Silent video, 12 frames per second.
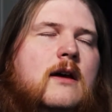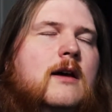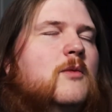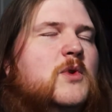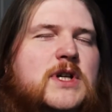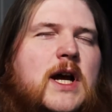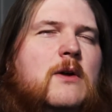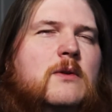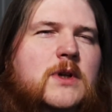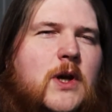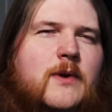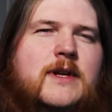which I'll
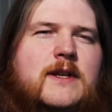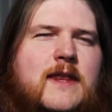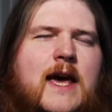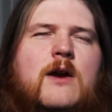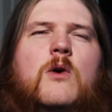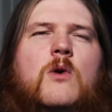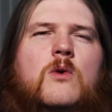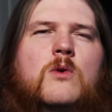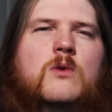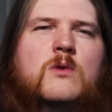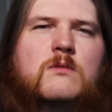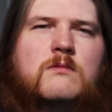go into that
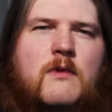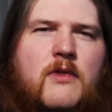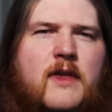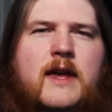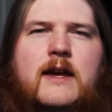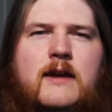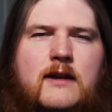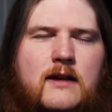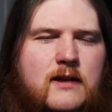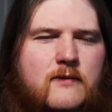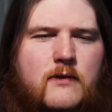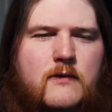whole thing in a
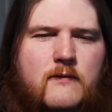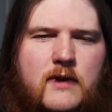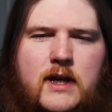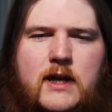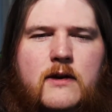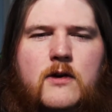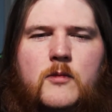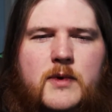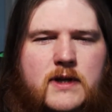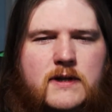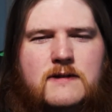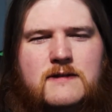different video
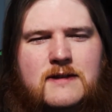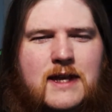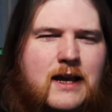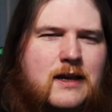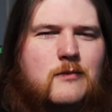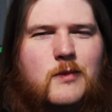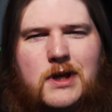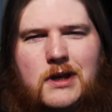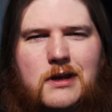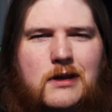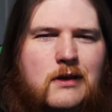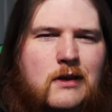because that can
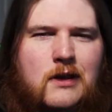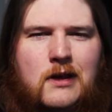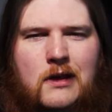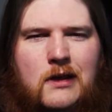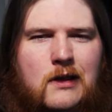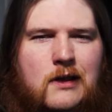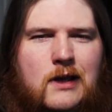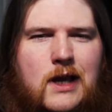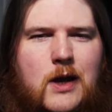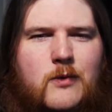be, I